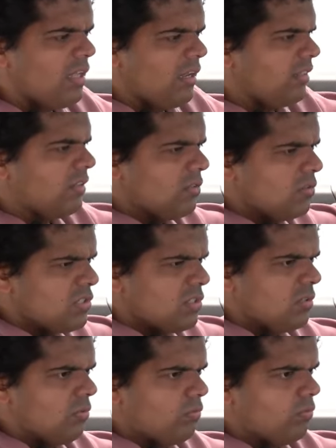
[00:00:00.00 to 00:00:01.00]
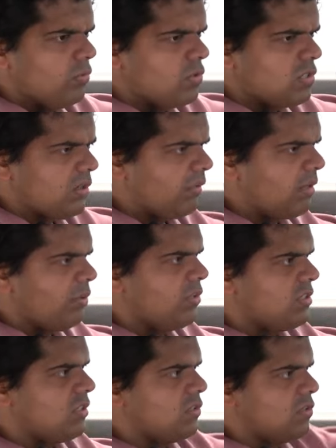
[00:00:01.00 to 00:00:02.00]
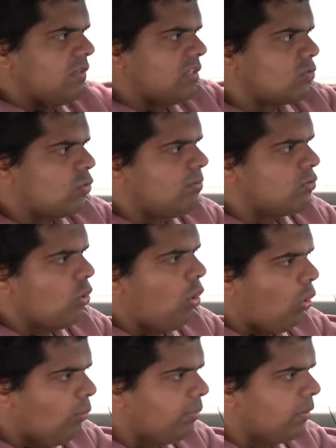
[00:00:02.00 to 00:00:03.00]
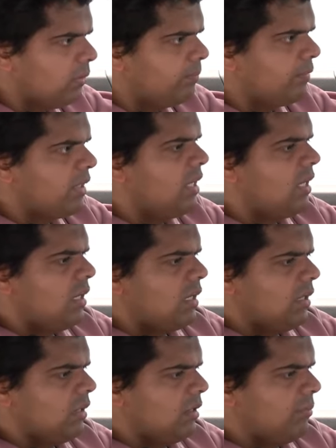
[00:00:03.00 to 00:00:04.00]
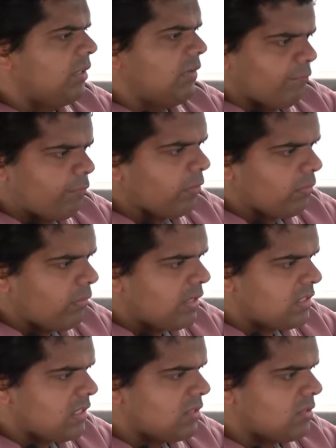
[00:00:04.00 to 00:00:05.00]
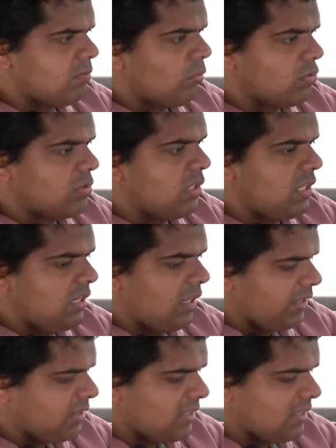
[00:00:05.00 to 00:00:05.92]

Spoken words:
Like there's something about this interior that screams Opel, but then for the rest, it's mostly like